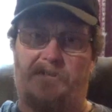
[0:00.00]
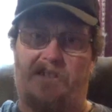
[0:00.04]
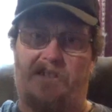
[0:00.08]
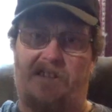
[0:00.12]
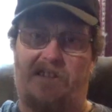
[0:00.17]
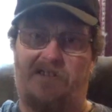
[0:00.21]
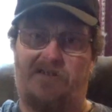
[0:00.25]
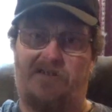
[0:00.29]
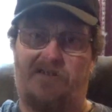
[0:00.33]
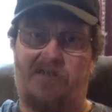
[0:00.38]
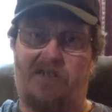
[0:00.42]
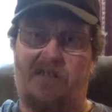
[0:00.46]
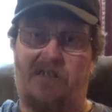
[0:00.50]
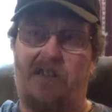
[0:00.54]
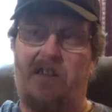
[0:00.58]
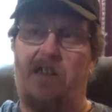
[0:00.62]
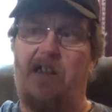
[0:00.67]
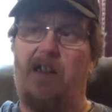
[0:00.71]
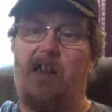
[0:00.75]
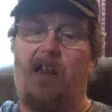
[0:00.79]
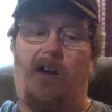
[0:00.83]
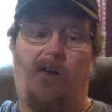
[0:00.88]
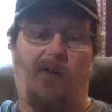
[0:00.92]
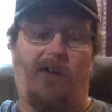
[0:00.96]
this?
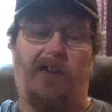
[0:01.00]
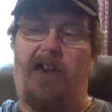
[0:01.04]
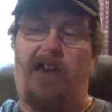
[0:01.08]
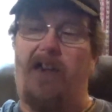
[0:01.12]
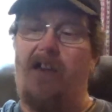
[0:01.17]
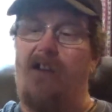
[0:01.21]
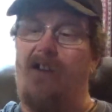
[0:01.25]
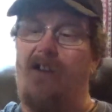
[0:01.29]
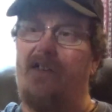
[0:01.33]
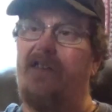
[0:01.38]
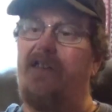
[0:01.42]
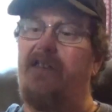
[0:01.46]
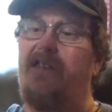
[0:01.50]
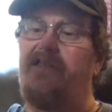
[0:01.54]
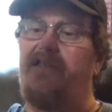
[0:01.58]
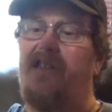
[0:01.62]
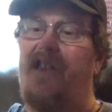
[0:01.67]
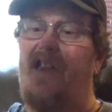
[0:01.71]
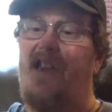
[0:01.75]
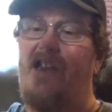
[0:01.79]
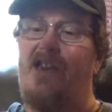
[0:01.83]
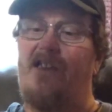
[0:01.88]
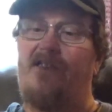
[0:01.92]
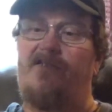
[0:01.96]
Okay, on these
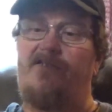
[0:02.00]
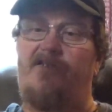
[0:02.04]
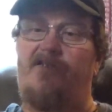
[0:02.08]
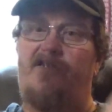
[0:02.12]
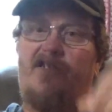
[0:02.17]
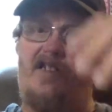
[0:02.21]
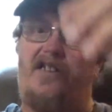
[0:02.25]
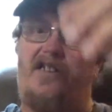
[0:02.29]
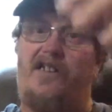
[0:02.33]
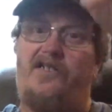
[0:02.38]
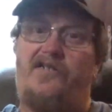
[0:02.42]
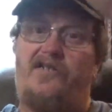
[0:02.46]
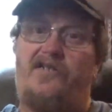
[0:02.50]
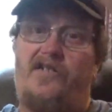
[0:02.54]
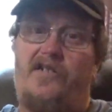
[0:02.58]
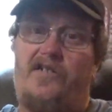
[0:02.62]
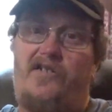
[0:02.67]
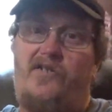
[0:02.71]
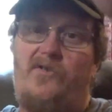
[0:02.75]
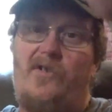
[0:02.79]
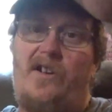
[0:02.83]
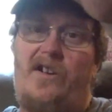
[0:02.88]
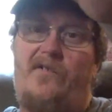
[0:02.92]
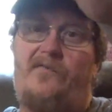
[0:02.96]
KSGs,
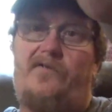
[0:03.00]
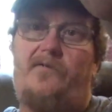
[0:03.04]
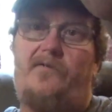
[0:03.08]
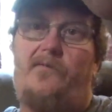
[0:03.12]
you have to